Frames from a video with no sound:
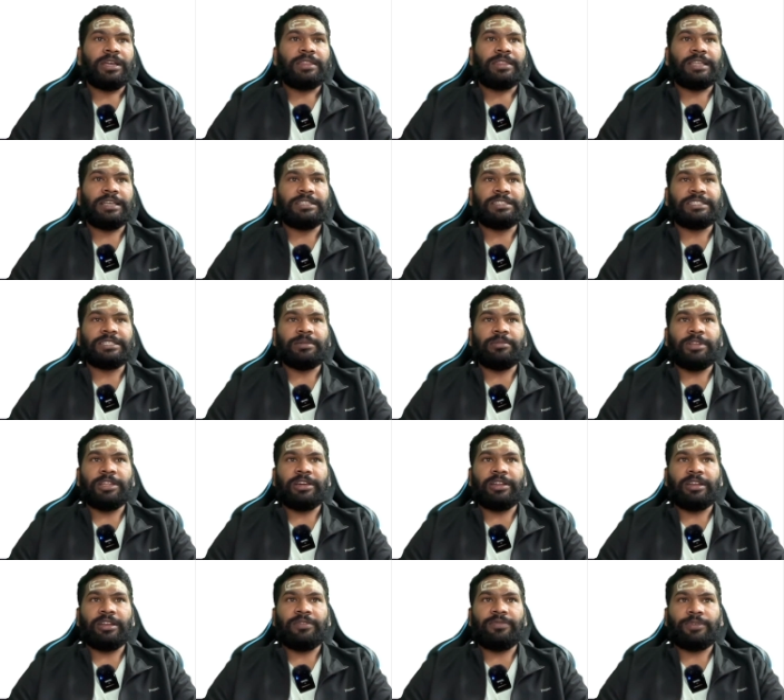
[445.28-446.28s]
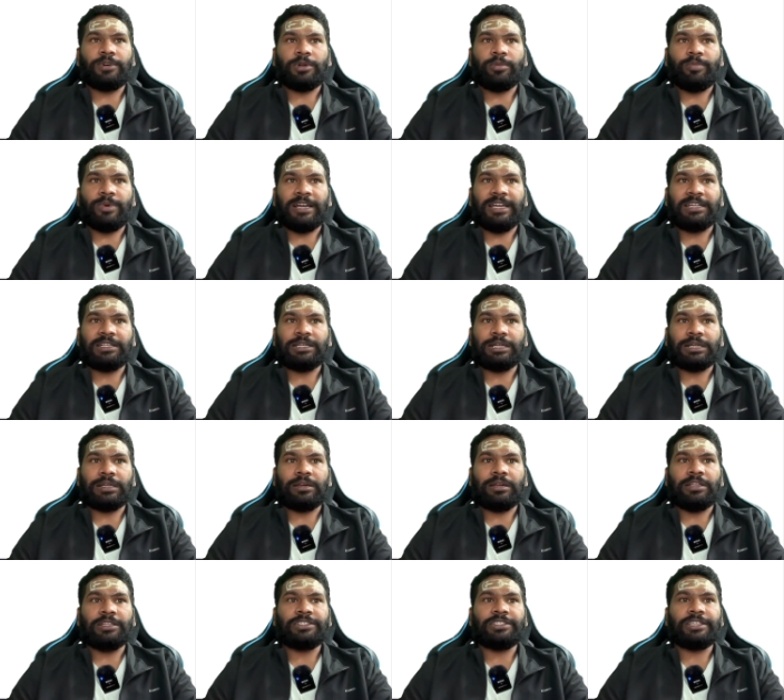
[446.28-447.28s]
then similarly for
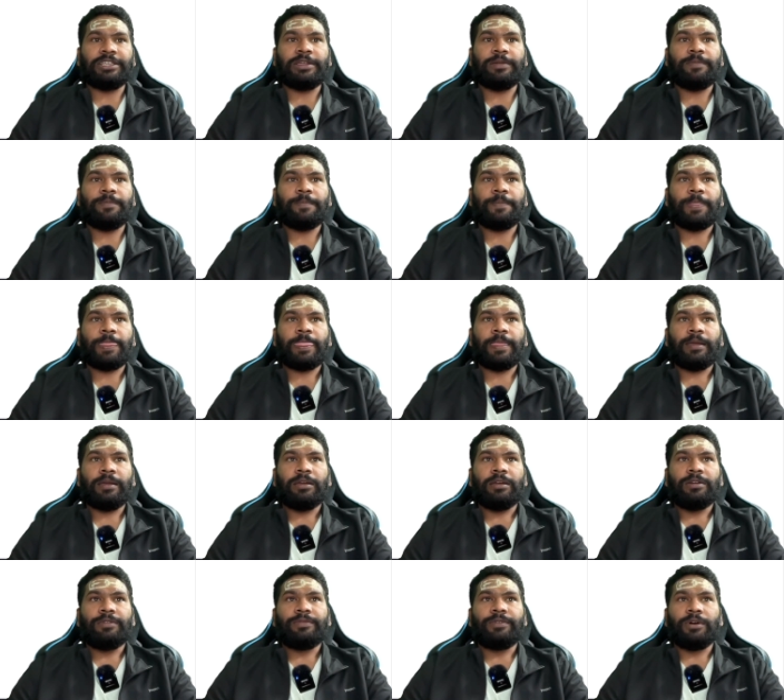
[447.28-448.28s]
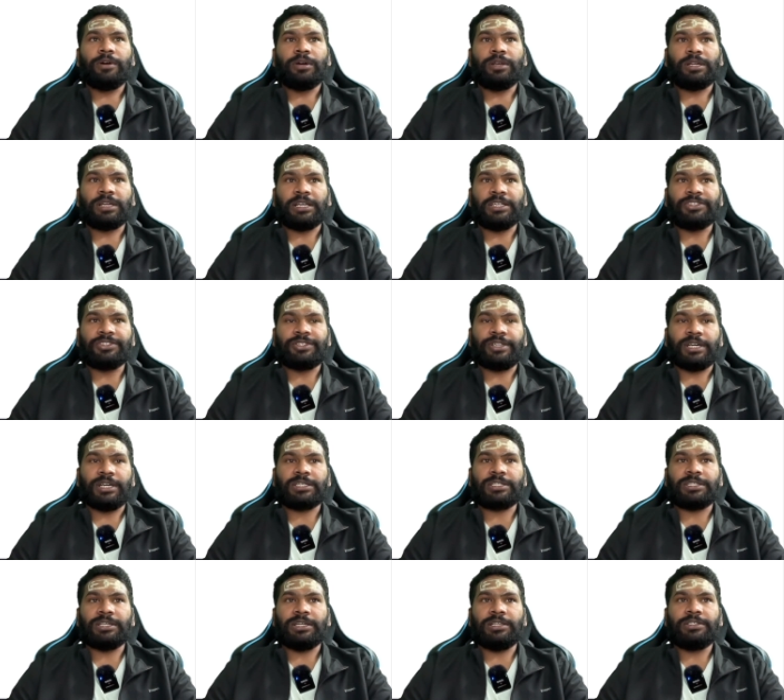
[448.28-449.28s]
biotechnology for
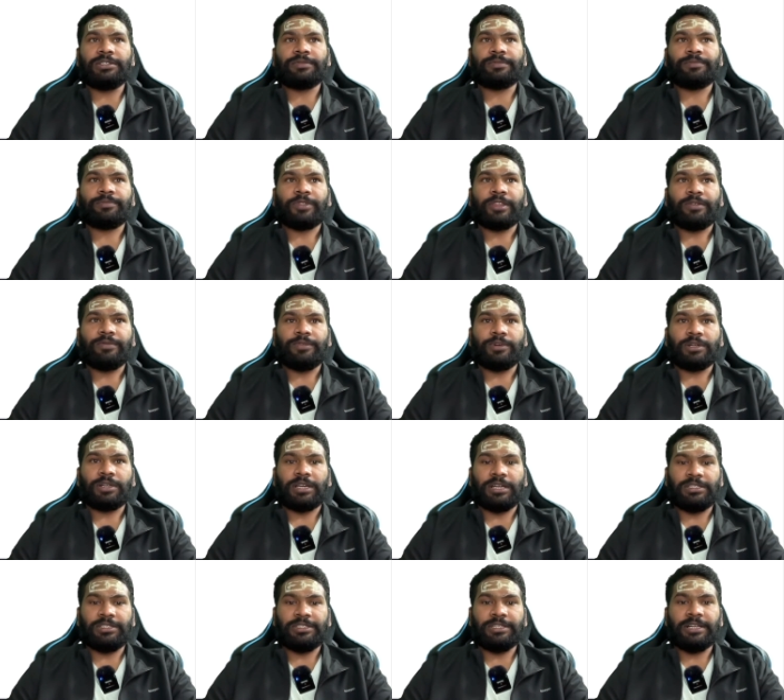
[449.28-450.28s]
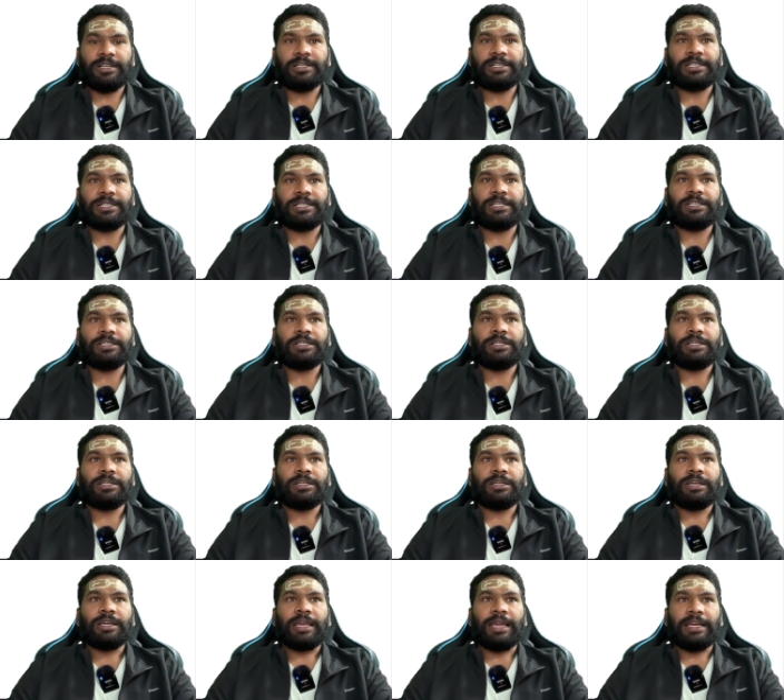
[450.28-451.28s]
construction for consulting
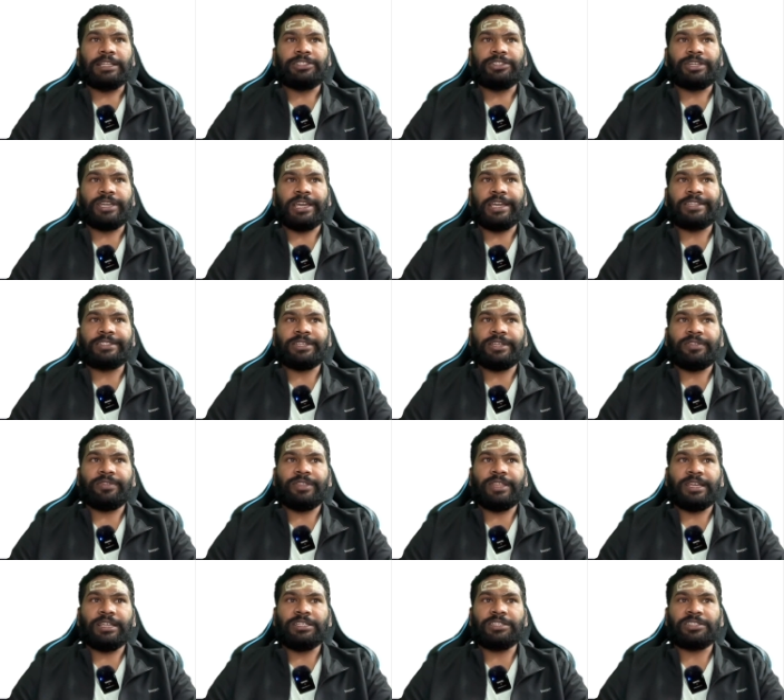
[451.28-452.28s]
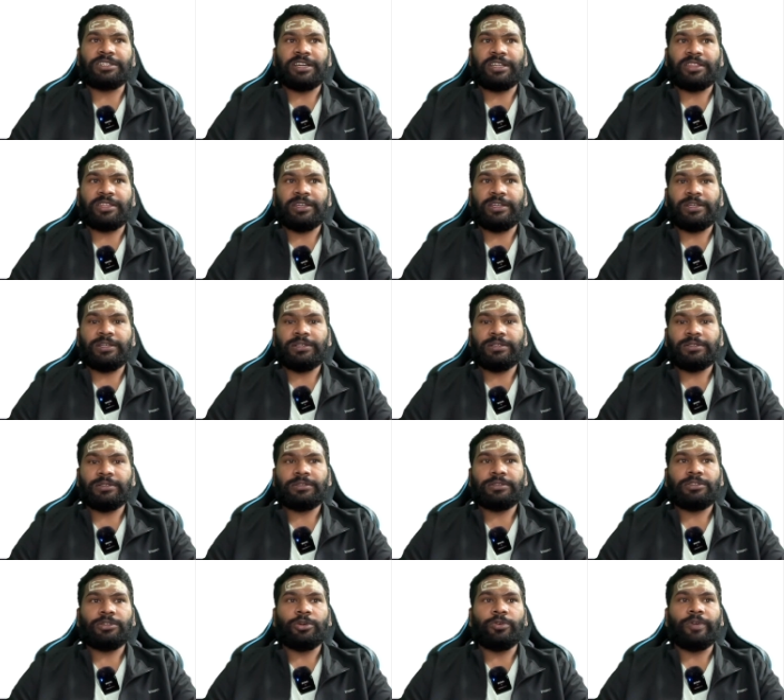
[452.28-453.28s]
education there is nothing
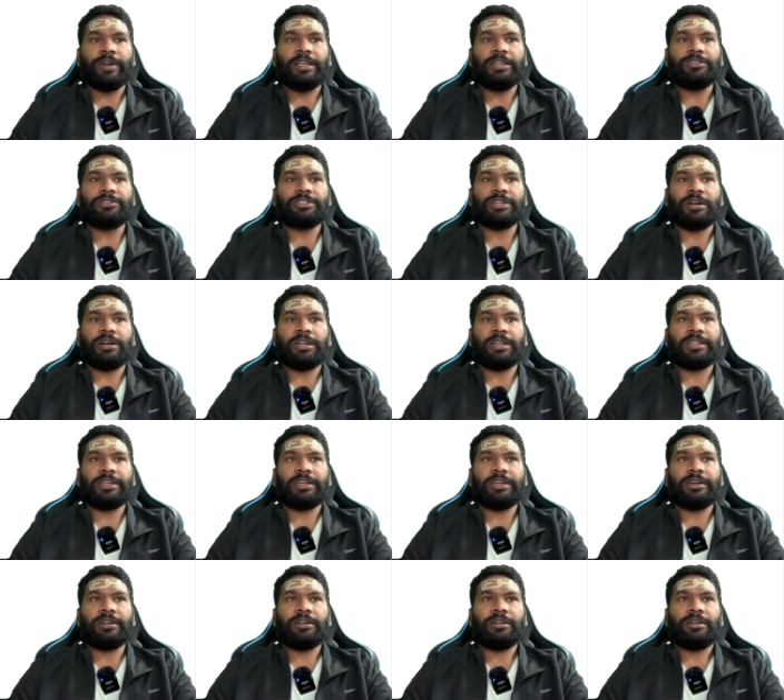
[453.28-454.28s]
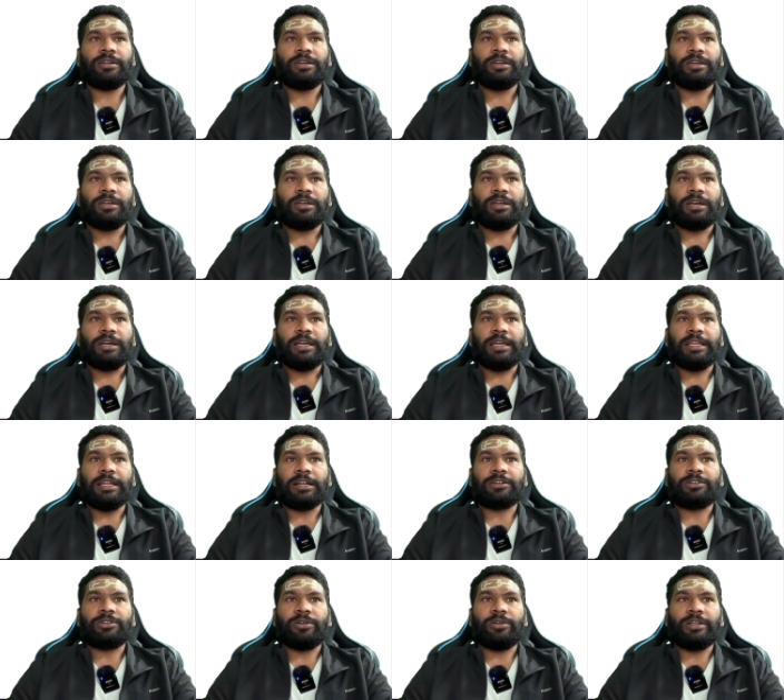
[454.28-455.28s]
no values are there
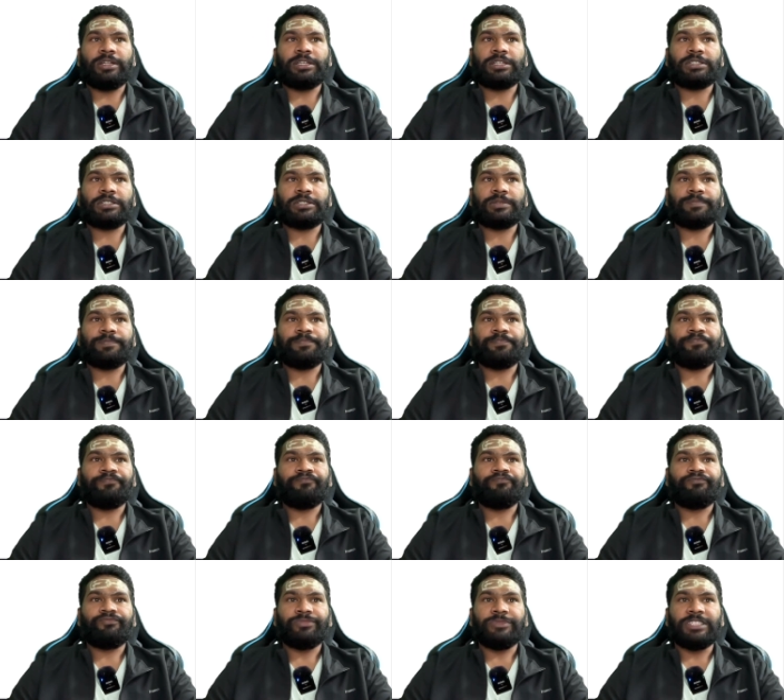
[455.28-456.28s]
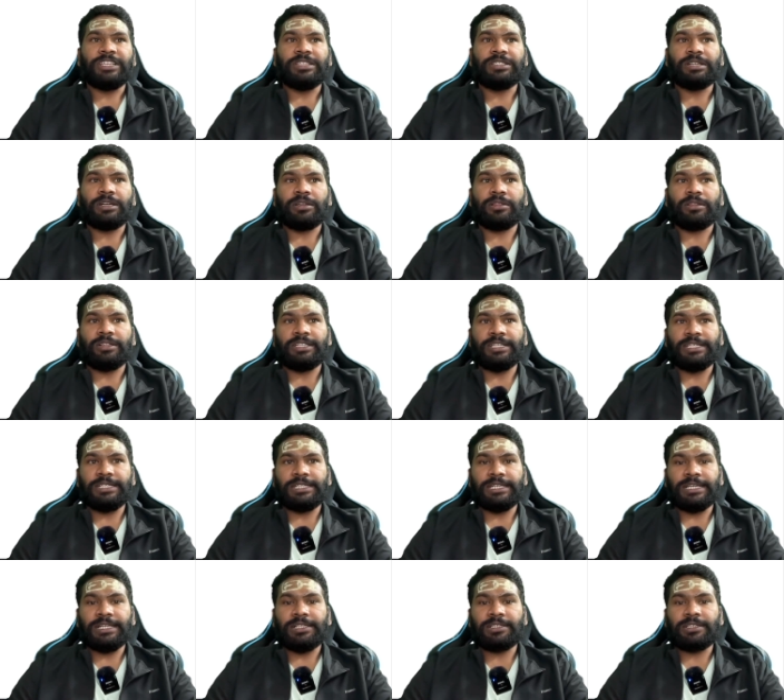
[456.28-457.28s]
electronics these are the
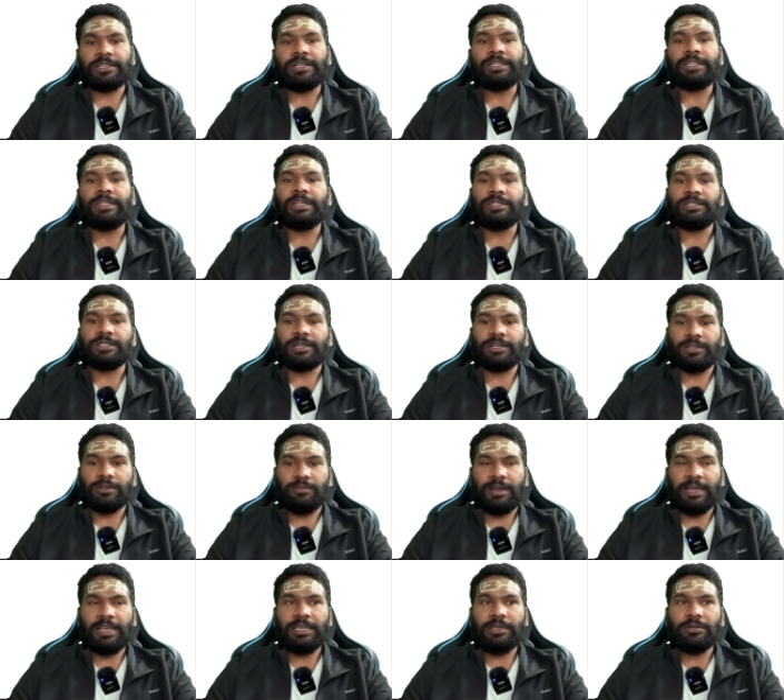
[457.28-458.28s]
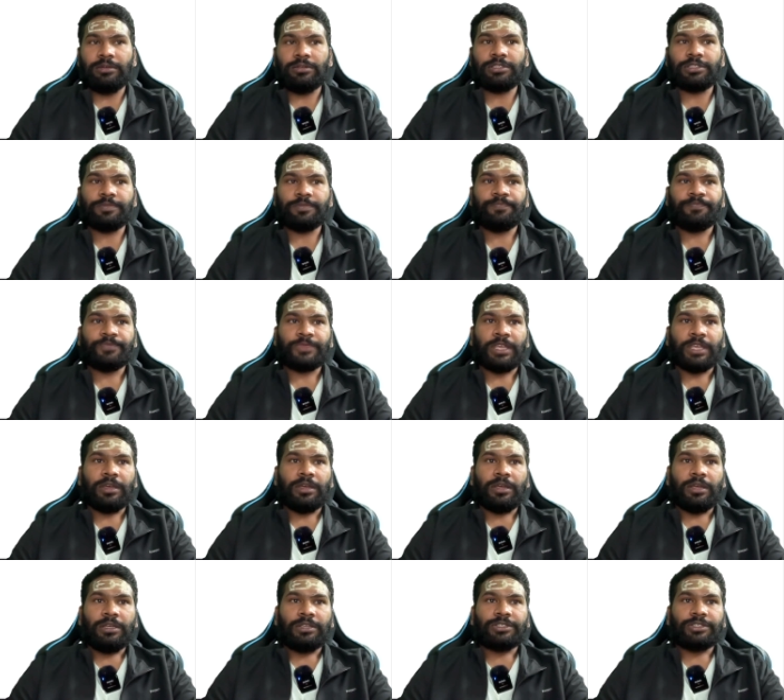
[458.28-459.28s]
details these are the values
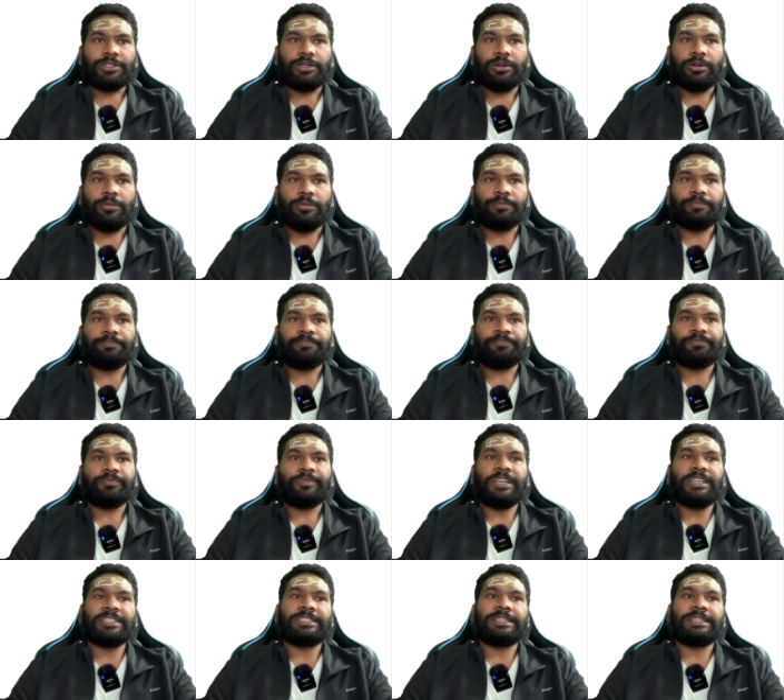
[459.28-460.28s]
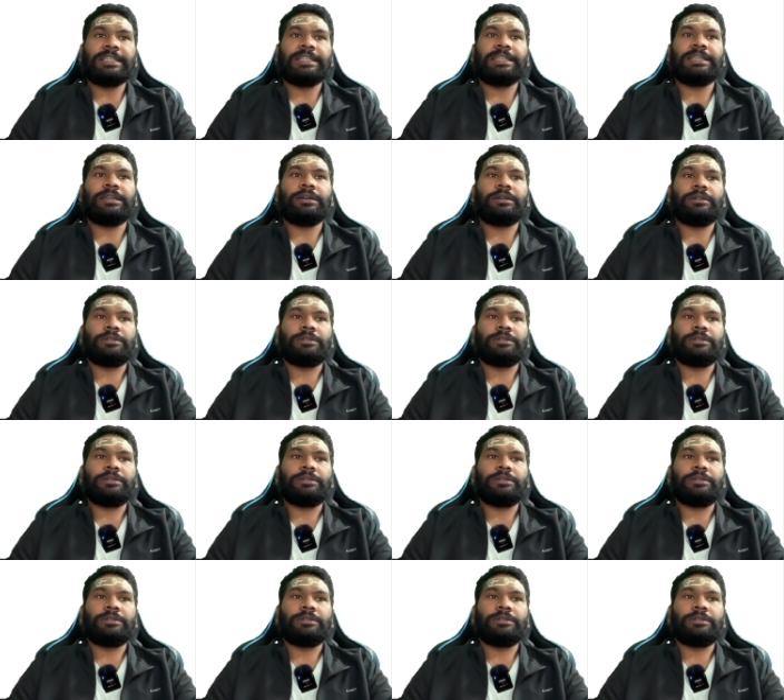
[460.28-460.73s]
so basically